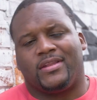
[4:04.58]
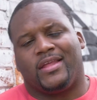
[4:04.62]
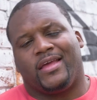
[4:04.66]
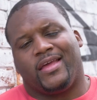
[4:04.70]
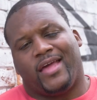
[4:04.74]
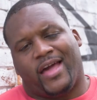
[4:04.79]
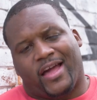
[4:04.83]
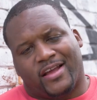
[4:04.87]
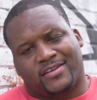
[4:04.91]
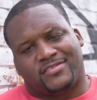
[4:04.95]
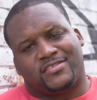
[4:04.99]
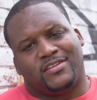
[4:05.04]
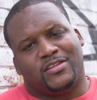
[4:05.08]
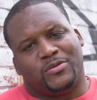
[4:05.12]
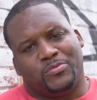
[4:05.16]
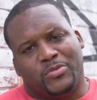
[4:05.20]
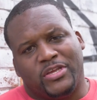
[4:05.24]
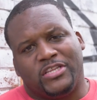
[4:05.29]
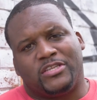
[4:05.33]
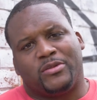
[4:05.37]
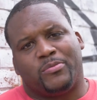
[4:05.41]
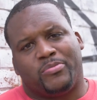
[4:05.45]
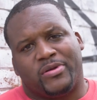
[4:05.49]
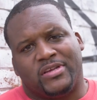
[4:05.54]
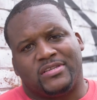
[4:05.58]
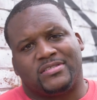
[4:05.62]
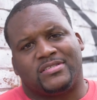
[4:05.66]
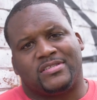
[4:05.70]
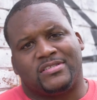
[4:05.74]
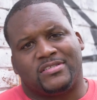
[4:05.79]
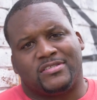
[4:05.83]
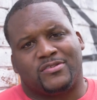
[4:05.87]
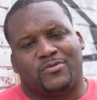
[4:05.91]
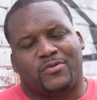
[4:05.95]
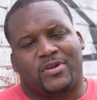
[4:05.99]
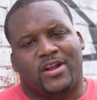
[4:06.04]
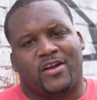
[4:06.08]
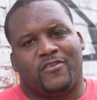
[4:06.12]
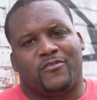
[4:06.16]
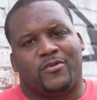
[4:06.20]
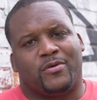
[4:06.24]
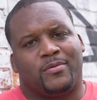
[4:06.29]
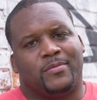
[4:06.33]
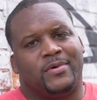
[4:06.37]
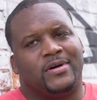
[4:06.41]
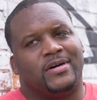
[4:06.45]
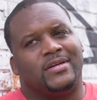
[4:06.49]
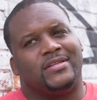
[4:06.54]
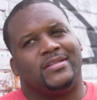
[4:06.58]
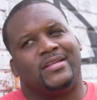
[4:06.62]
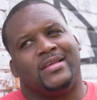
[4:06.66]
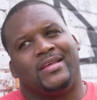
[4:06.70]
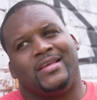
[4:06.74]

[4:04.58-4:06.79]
and they actually beat the Pistons or whatever. But,